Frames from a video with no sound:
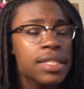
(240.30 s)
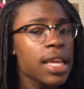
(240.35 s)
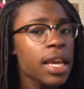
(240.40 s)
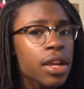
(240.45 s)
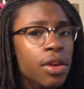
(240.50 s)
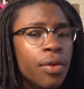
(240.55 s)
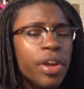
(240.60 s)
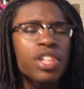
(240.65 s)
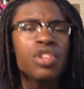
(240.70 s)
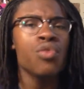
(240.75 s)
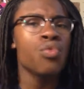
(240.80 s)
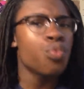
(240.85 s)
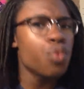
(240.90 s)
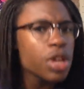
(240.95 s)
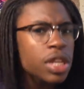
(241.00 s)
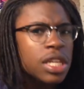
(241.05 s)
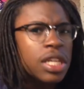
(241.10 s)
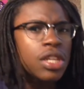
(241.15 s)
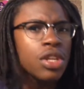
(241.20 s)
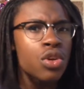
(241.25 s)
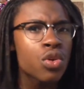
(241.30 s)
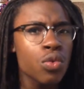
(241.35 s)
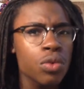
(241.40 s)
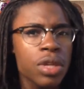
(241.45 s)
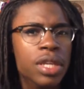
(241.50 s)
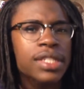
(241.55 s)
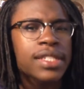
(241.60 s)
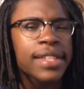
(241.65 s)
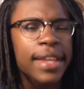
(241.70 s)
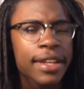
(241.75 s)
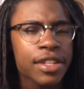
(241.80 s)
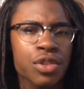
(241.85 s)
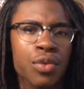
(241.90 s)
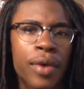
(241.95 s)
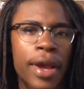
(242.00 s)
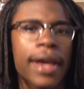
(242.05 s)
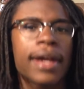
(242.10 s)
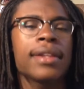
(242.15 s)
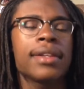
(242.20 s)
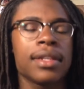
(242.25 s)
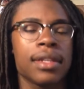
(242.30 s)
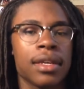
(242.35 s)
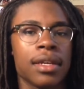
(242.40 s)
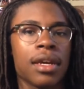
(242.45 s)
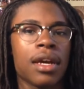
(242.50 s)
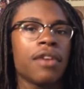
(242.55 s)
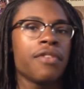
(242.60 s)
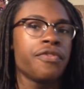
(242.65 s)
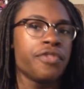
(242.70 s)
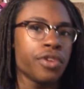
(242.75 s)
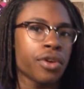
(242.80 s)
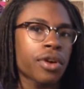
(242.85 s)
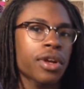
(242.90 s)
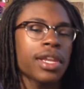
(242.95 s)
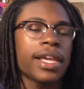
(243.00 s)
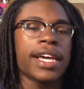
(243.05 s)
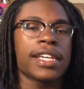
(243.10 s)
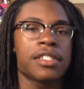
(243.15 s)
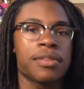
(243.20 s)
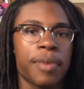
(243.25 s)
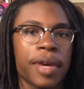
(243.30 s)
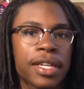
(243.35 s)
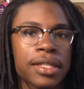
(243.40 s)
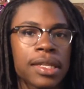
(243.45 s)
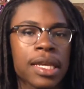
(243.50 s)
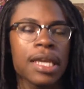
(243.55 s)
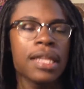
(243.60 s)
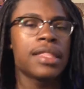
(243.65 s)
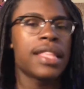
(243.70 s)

second grade, you really knew the sexuality of your classmates.